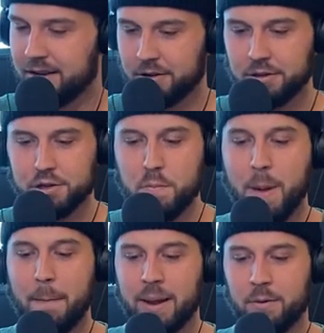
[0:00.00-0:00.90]
You're a little too
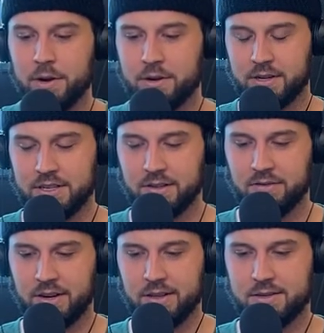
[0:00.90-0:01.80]
peppy when you're
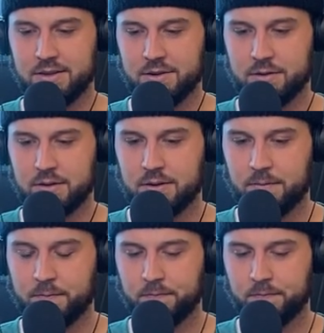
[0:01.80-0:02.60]
delivering this news.